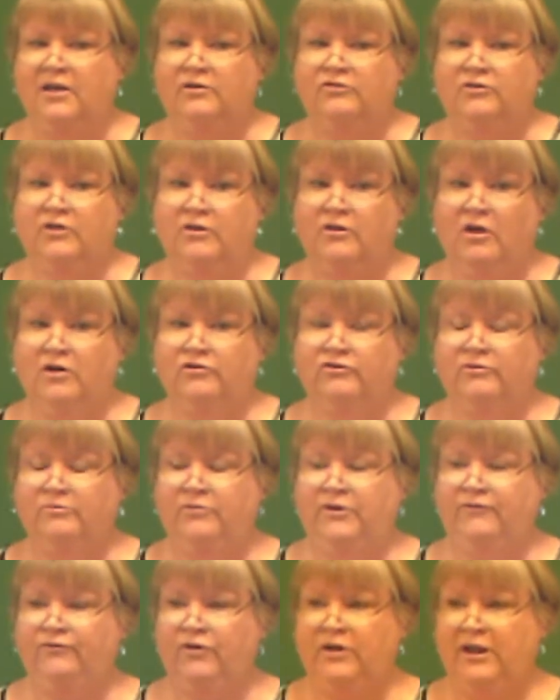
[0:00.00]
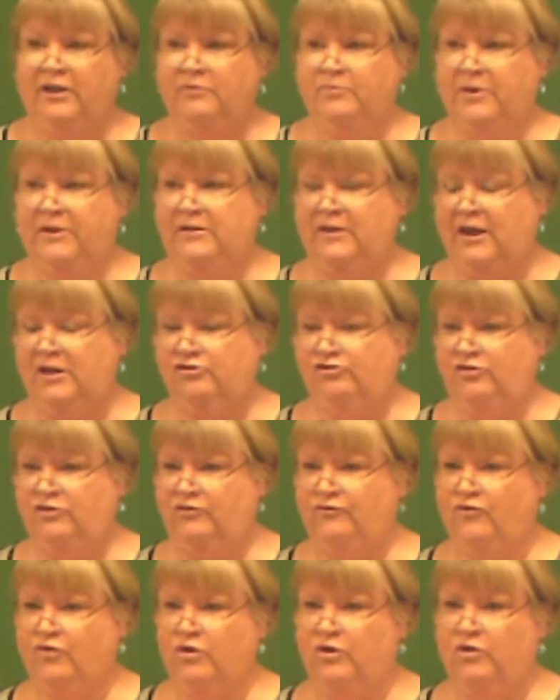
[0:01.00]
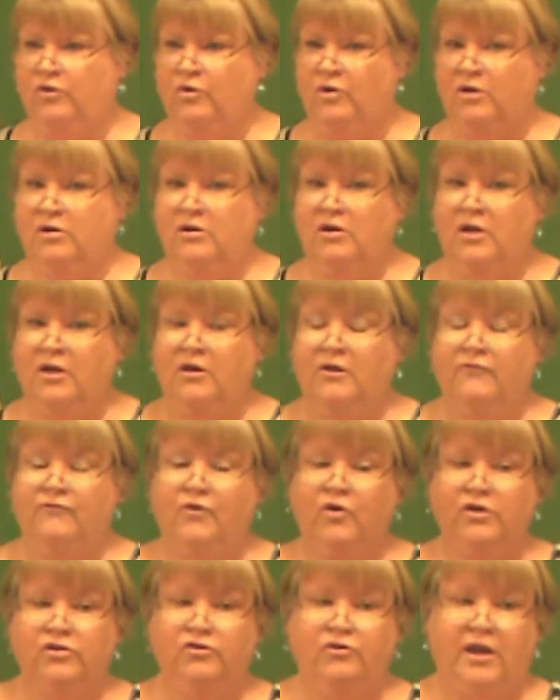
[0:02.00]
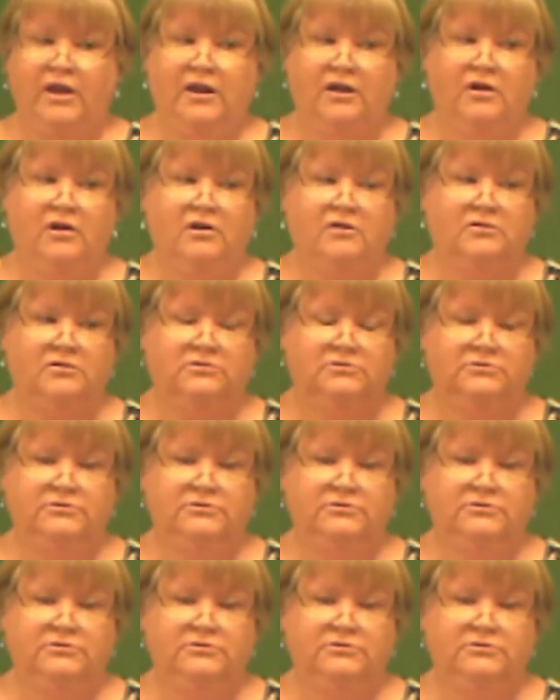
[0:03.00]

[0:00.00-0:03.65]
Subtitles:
So there are some different expectations for your fourth grader